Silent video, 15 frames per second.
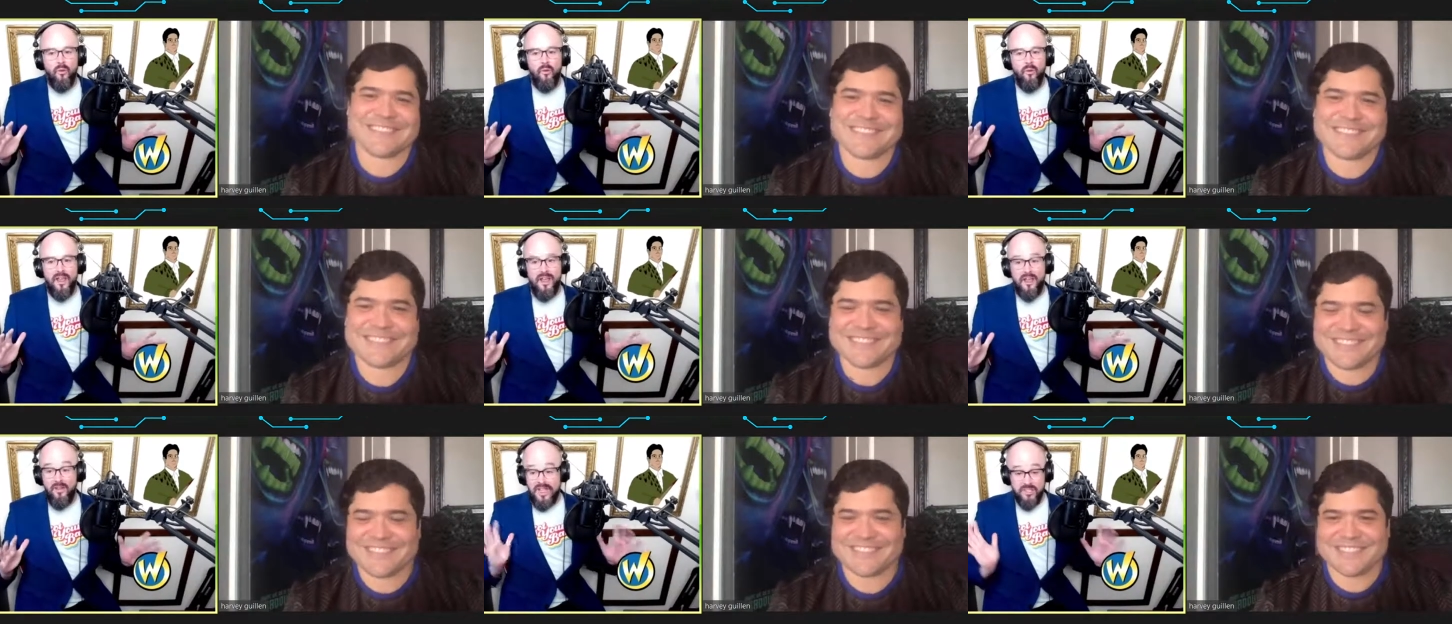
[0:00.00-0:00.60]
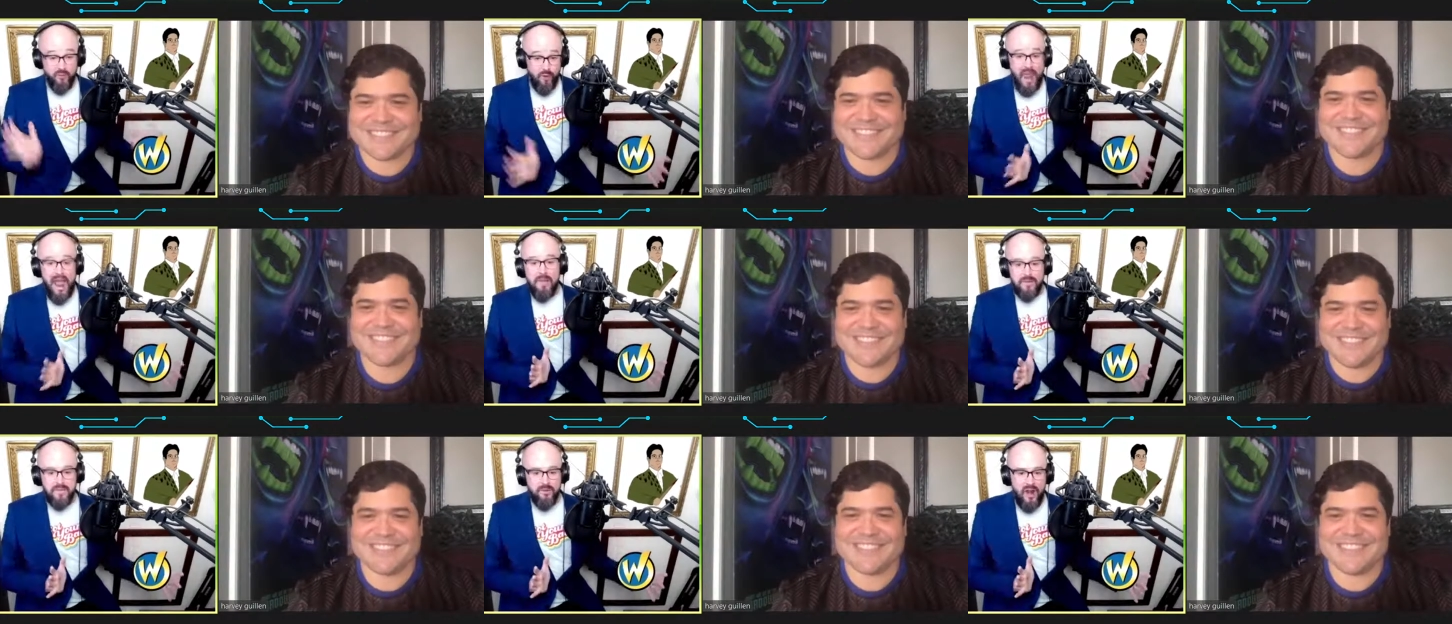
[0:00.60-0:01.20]
Speaker 1: It's
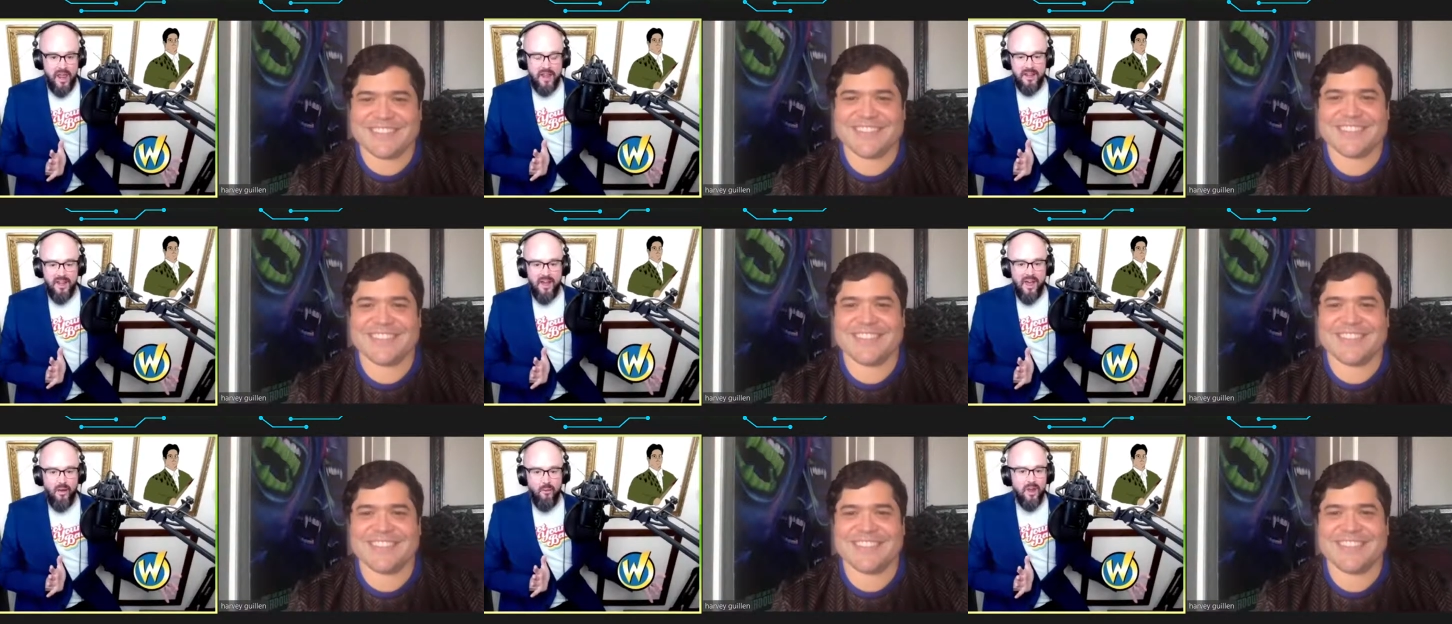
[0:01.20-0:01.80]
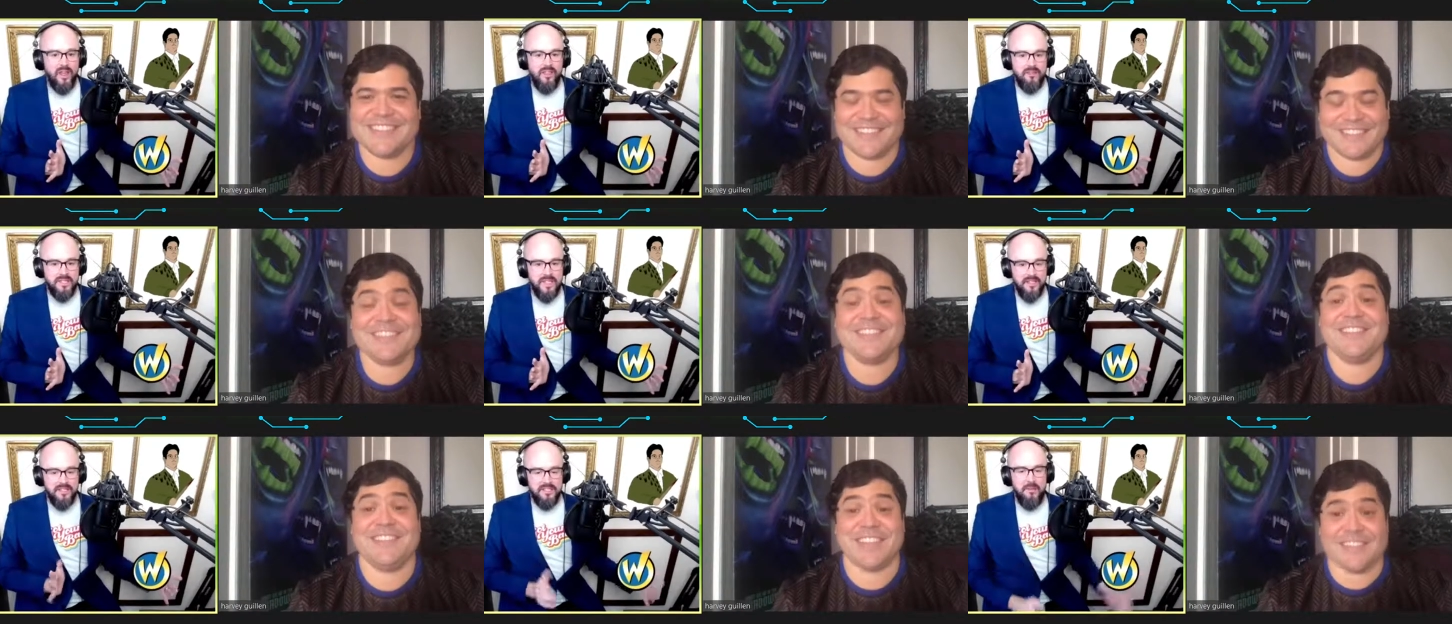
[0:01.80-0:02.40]
wrapped, right? Uh, what can you tell
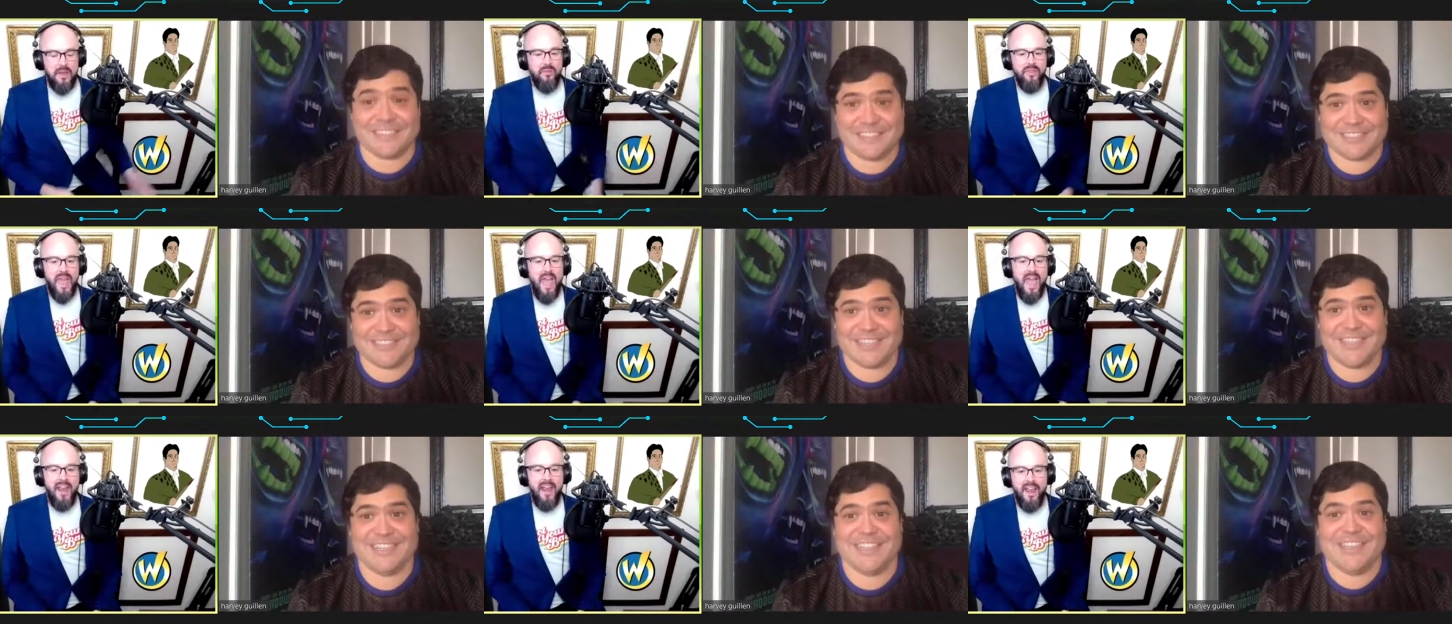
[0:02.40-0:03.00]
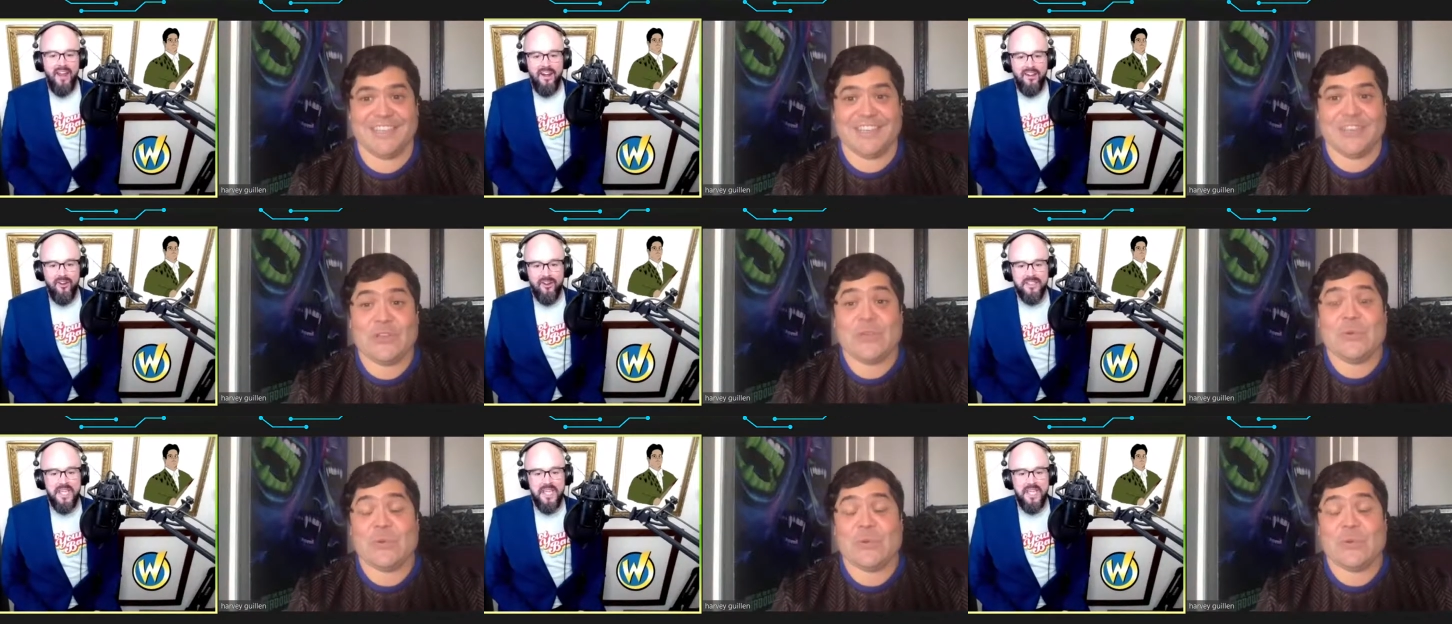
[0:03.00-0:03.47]
us about that and your excitement